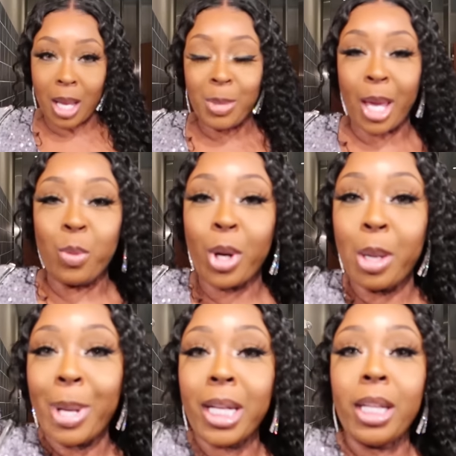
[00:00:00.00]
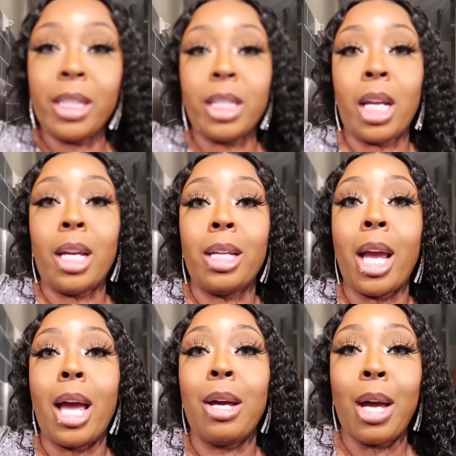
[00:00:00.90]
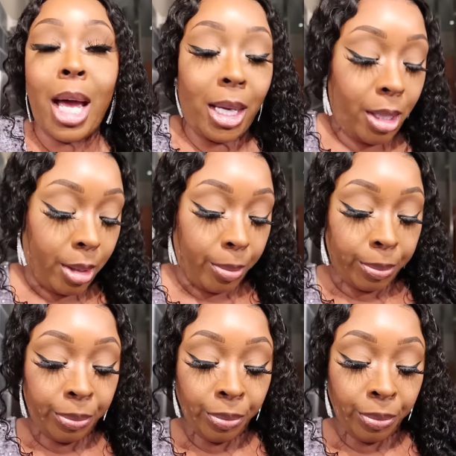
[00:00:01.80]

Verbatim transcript: I'm like, where everybody at, child? Y'all, I am.